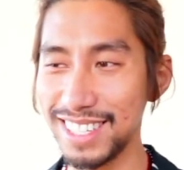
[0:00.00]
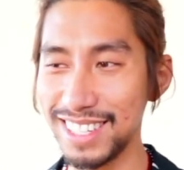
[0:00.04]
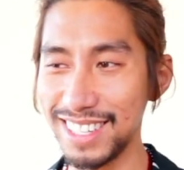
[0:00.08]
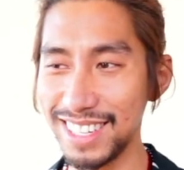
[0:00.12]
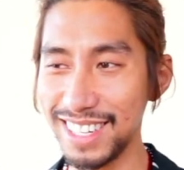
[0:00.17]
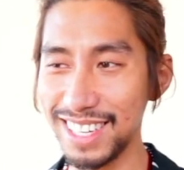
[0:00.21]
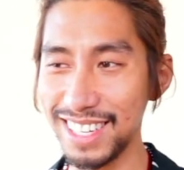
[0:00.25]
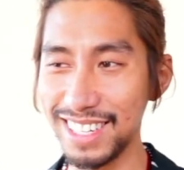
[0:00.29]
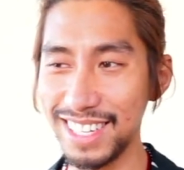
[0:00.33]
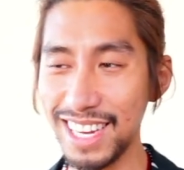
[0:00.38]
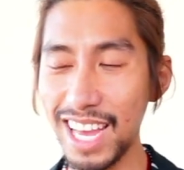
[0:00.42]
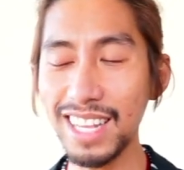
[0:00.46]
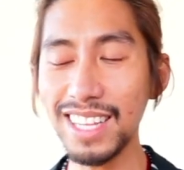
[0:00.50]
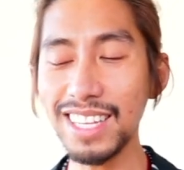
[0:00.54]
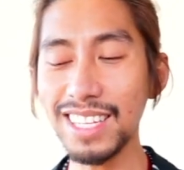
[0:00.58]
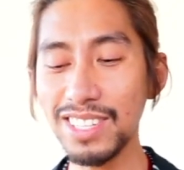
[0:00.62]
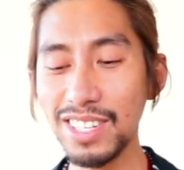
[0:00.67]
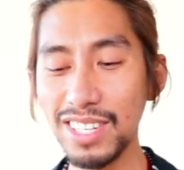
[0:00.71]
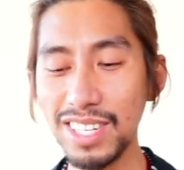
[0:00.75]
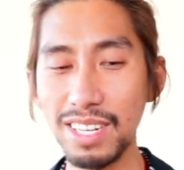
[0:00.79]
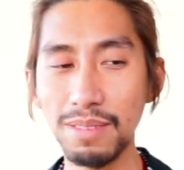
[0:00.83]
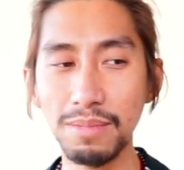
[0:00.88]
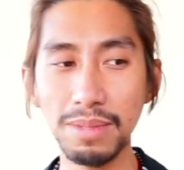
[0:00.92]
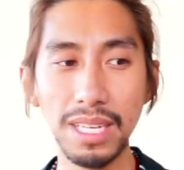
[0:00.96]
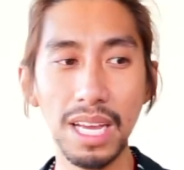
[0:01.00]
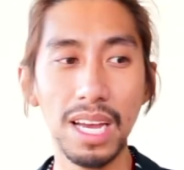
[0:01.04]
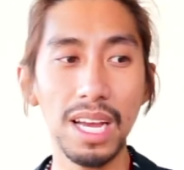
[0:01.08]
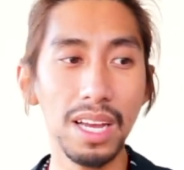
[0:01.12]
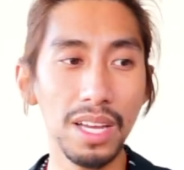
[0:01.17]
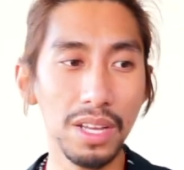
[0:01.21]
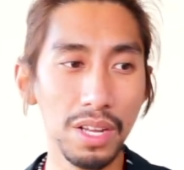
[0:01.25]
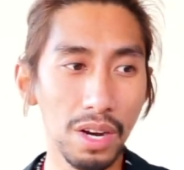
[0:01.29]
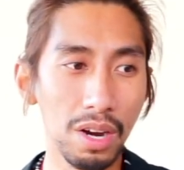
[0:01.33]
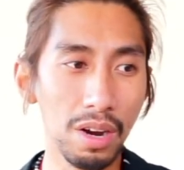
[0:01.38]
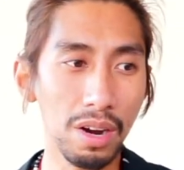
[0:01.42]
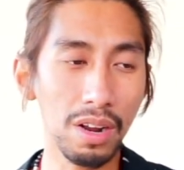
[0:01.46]
Okay, not in your dreams.
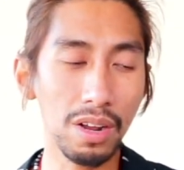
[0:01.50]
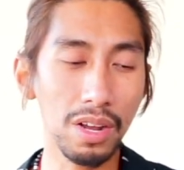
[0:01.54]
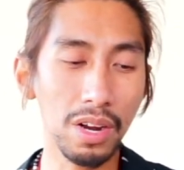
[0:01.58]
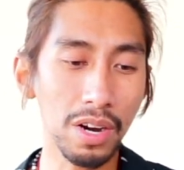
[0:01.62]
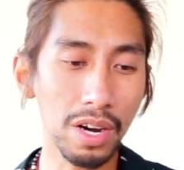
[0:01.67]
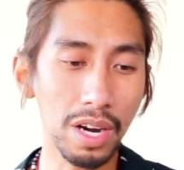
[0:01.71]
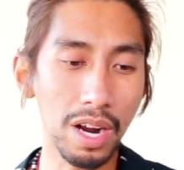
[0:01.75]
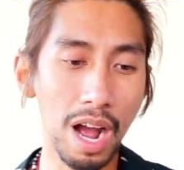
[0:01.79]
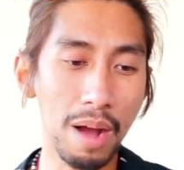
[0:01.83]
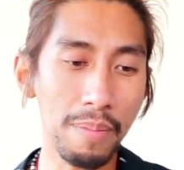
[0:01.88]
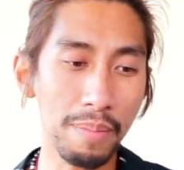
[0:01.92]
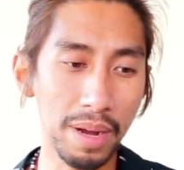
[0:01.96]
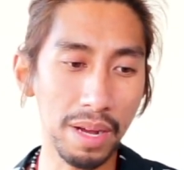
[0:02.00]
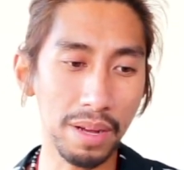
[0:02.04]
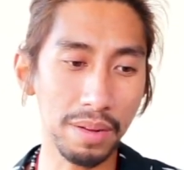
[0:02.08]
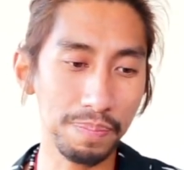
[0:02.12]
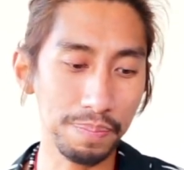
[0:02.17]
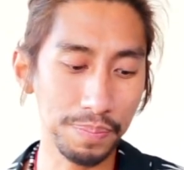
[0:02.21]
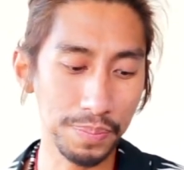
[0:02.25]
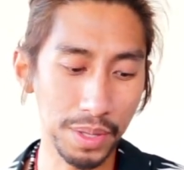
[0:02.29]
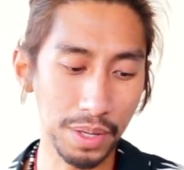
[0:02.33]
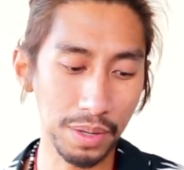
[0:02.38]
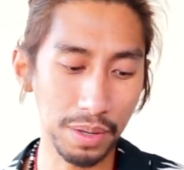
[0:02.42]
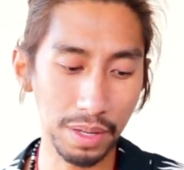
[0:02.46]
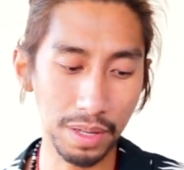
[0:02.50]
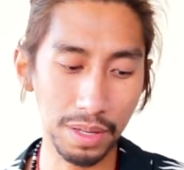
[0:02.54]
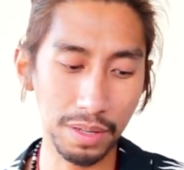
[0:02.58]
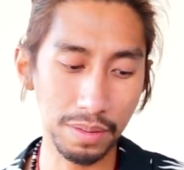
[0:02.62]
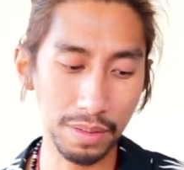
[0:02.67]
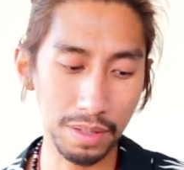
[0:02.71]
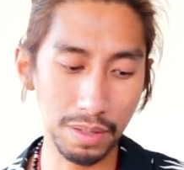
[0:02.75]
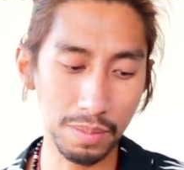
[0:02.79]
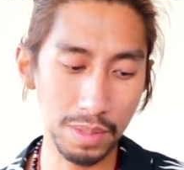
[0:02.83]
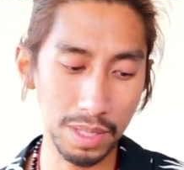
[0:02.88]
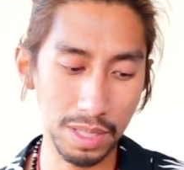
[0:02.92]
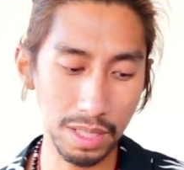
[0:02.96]
Your your karma. Okay,
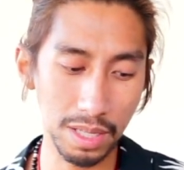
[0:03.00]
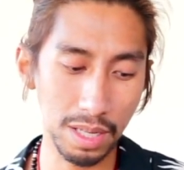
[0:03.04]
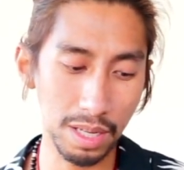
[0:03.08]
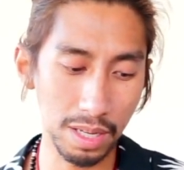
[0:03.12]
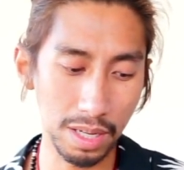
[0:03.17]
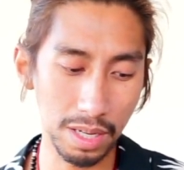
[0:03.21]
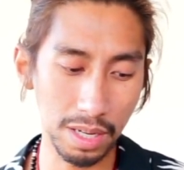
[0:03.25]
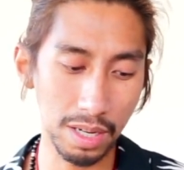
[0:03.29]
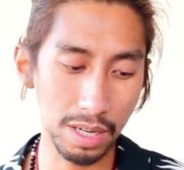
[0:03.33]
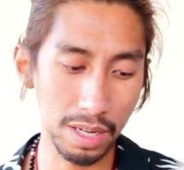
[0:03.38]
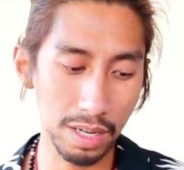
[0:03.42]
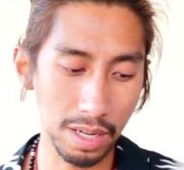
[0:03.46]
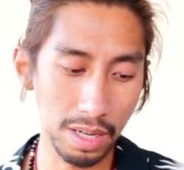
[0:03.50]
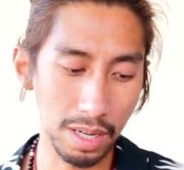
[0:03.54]
let me see here.